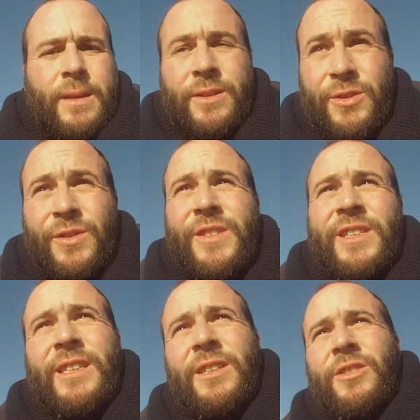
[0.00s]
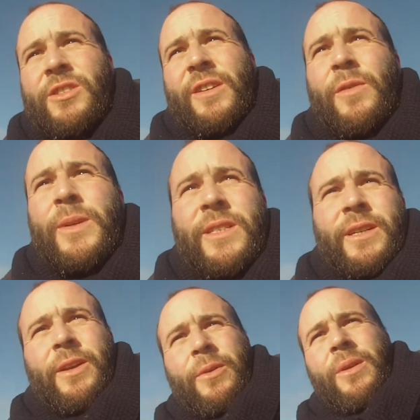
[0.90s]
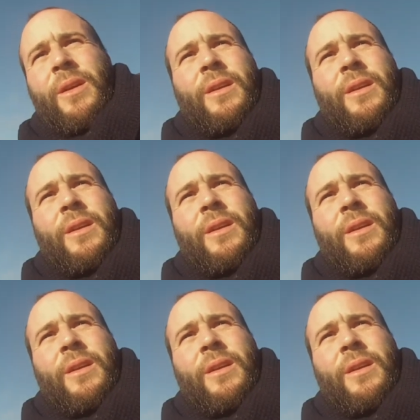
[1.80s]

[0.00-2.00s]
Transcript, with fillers: So I've decided just to have a wee sit down,